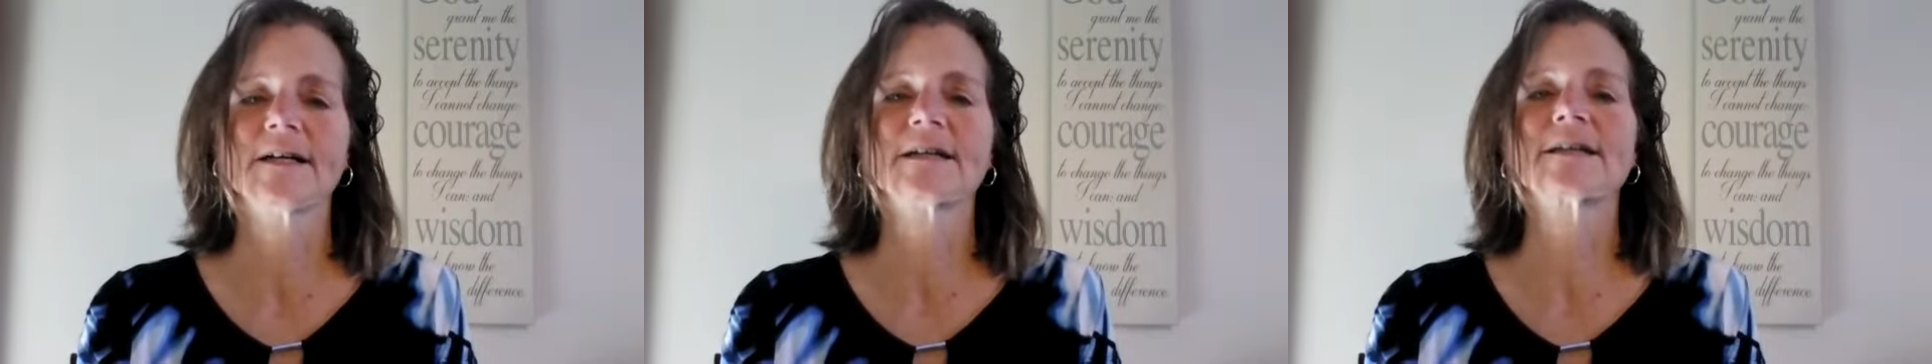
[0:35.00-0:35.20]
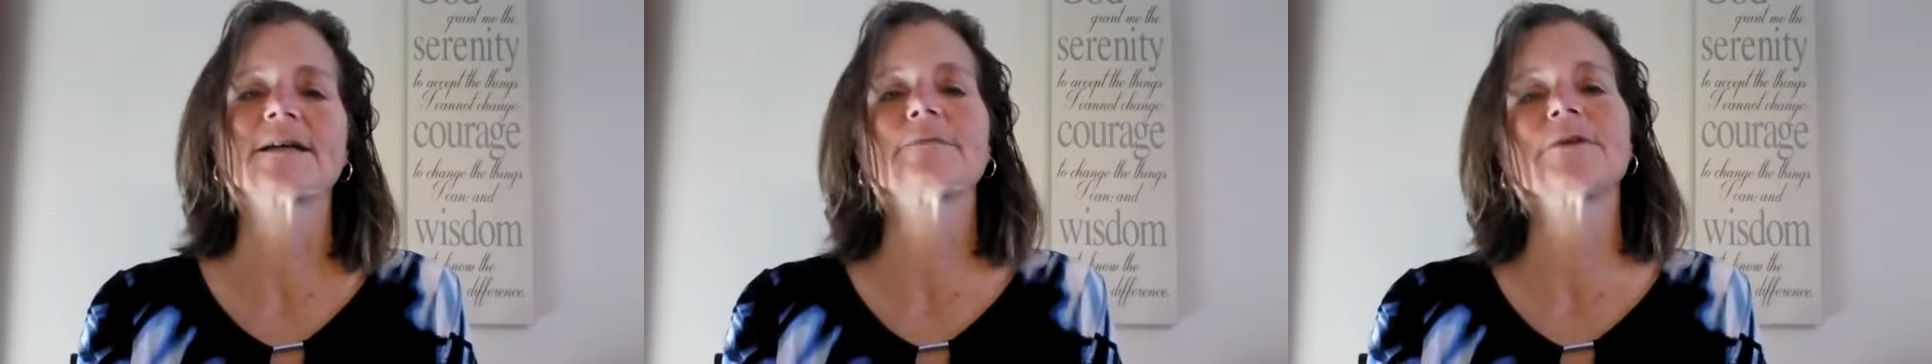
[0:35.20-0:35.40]

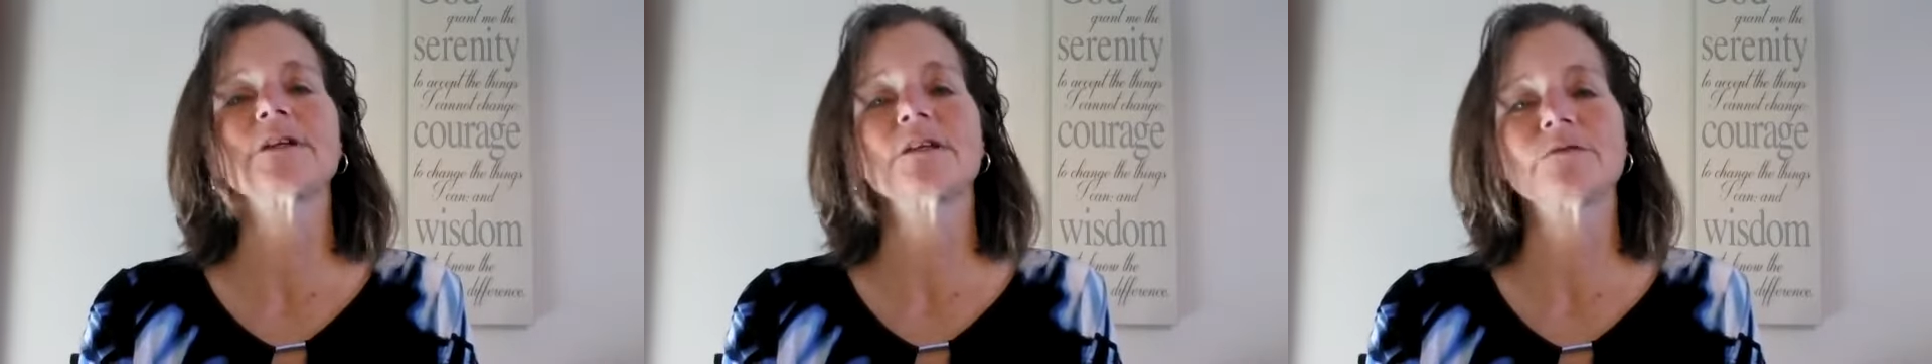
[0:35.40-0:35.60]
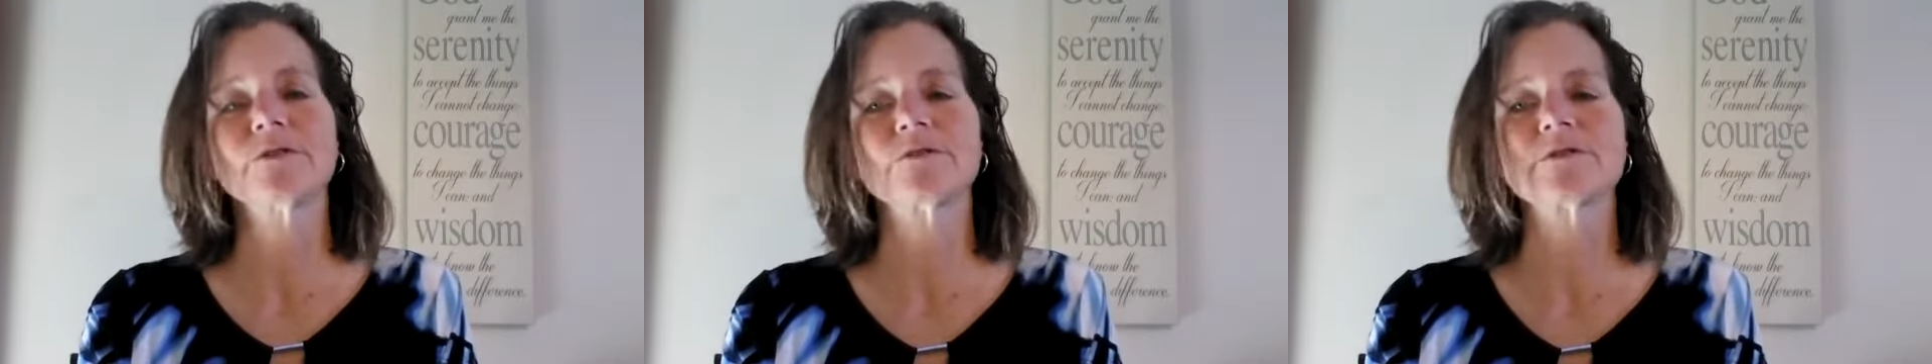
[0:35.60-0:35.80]
Let me
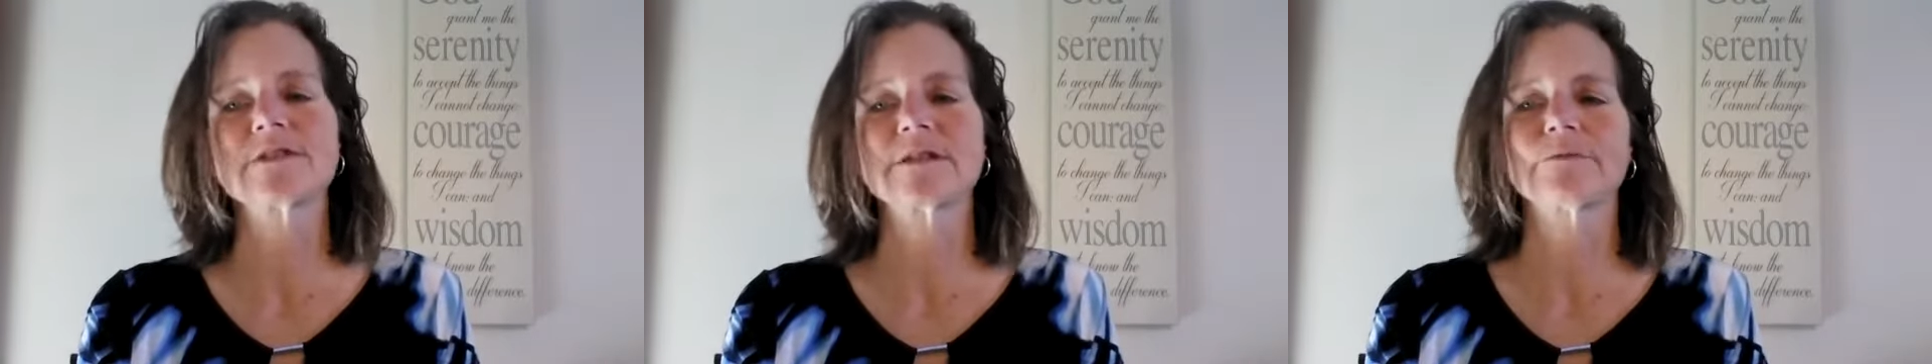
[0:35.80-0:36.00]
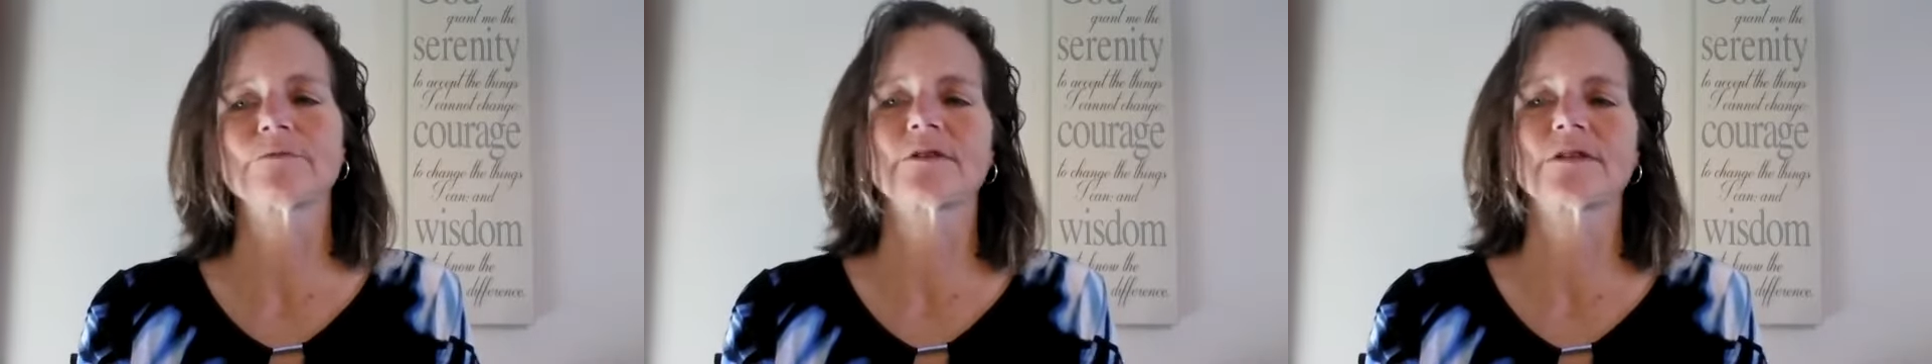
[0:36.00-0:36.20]
give you a
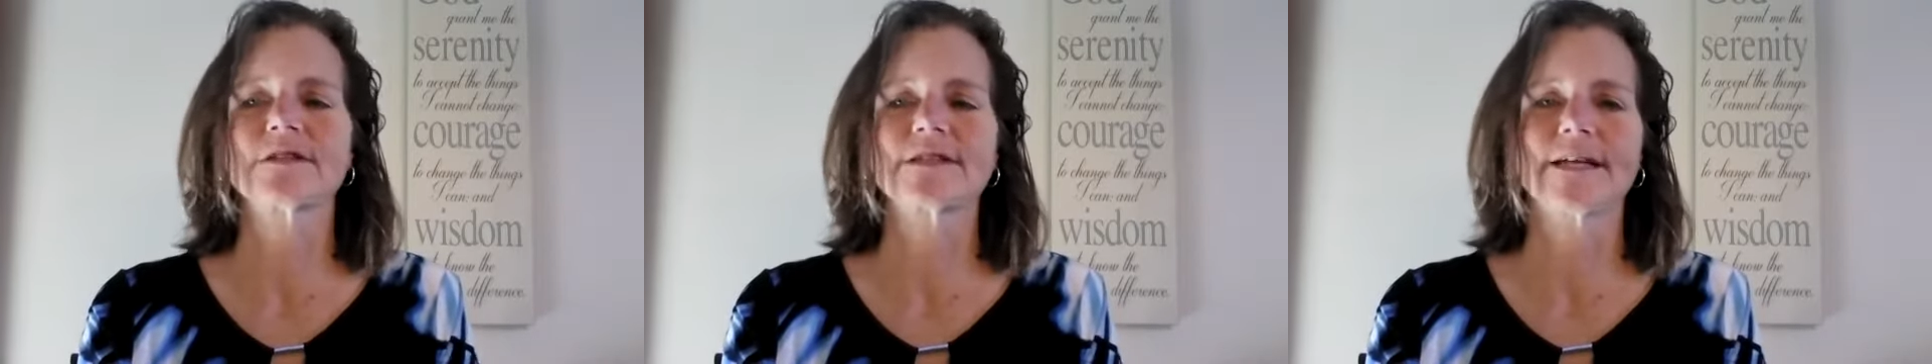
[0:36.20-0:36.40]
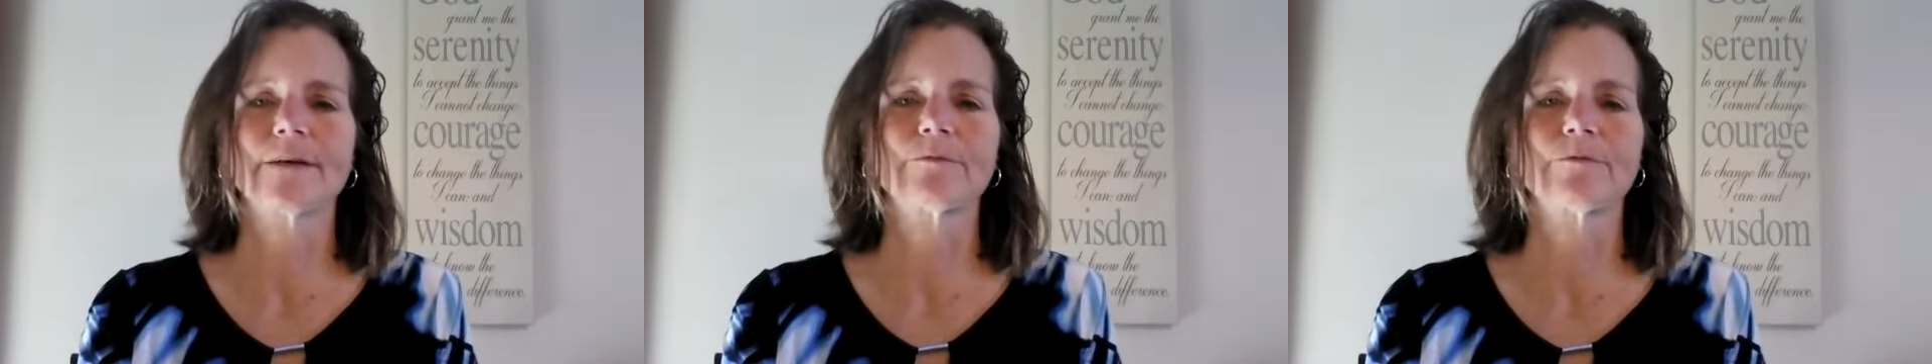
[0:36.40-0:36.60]
simple
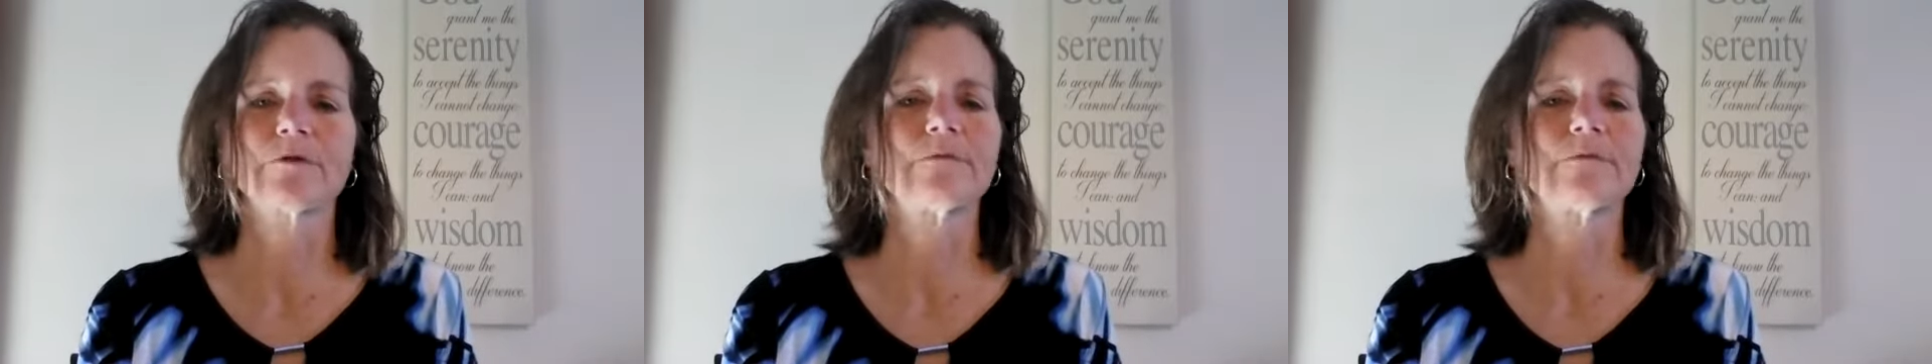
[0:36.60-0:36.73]
example.